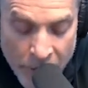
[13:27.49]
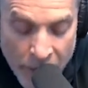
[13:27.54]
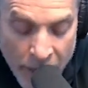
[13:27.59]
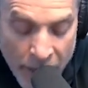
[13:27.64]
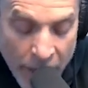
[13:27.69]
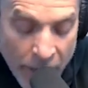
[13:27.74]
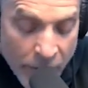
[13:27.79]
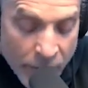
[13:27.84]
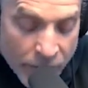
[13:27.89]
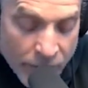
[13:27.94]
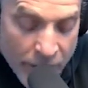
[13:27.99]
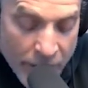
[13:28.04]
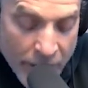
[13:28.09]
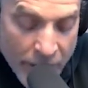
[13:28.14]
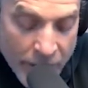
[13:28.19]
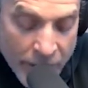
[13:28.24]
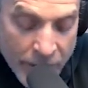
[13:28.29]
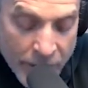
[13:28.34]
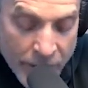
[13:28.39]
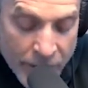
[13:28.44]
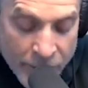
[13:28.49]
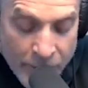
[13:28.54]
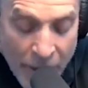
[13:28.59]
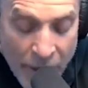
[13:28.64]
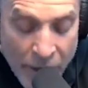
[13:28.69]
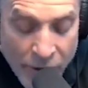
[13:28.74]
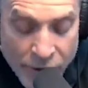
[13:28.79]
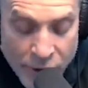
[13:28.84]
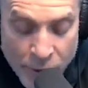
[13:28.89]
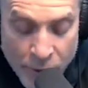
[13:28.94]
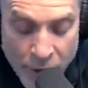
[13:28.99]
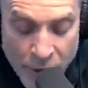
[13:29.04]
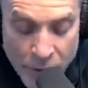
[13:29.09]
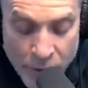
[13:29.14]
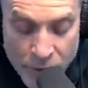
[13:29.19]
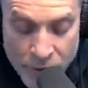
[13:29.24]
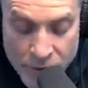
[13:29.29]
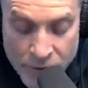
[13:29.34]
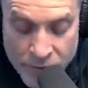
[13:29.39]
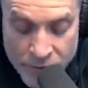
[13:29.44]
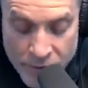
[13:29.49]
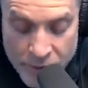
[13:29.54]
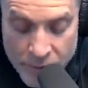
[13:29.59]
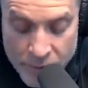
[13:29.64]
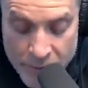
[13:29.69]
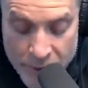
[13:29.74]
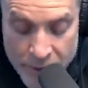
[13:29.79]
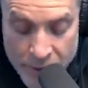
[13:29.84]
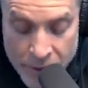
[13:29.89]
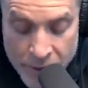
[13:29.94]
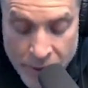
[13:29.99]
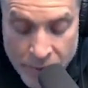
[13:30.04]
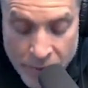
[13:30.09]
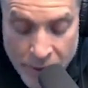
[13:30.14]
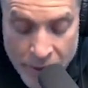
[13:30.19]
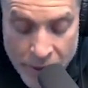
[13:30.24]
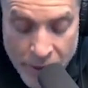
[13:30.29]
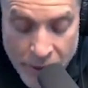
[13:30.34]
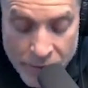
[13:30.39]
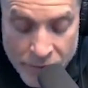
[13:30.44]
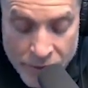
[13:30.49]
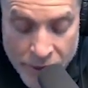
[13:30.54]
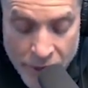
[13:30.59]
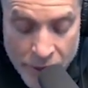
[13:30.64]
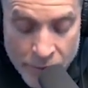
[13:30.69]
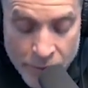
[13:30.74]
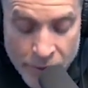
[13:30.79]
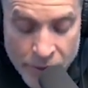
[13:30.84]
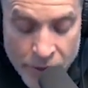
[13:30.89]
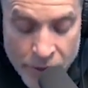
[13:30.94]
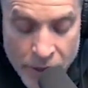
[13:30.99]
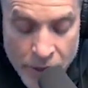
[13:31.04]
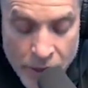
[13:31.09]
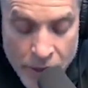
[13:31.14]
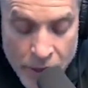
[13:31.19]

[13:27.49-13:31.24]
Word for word: and I don't say that in a disparaging way. It wouldn't have fit me and my lifestyle, but